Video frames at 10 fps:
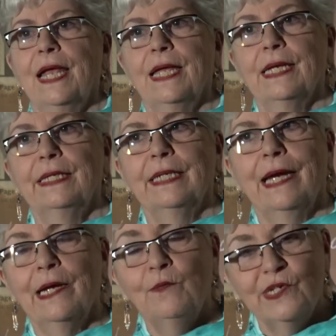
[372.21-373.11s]
And
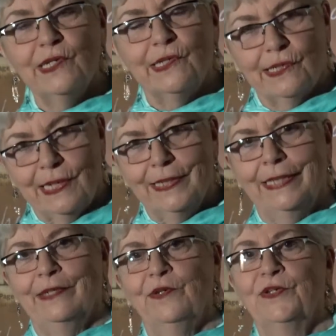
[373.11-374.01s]
I was
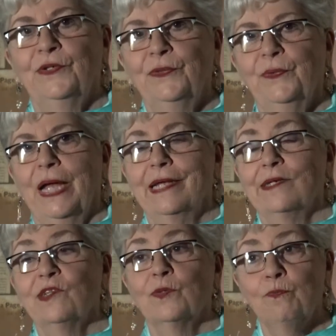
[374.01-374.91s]
assigned to a
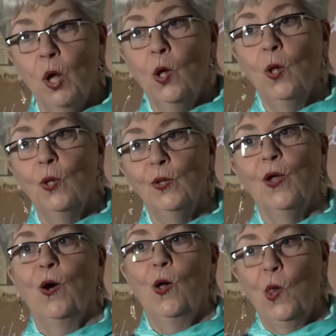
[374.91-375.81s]

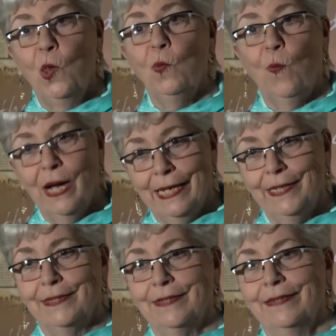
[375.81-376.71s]
small, all
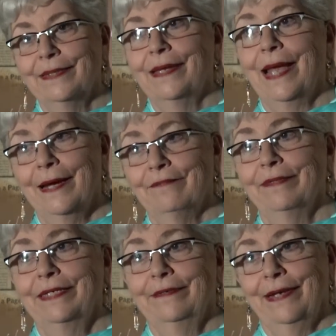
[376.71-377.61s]
white
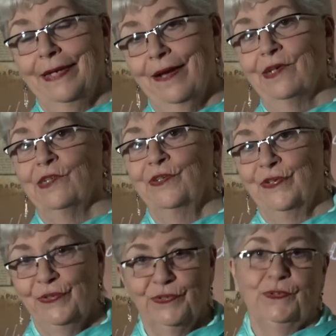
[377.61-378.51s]
Catholic
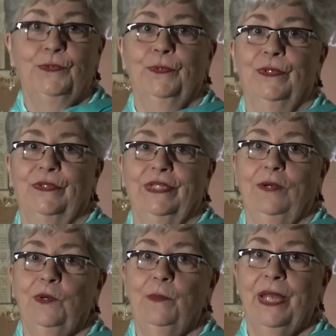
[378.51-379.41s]
diocesan school.
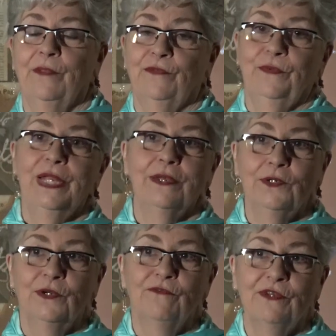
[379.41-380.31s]
There were about
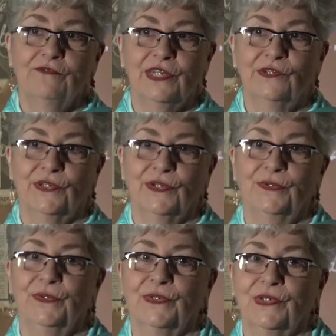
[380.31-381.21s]
350
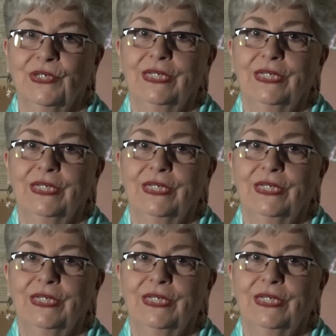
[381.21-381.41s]
students.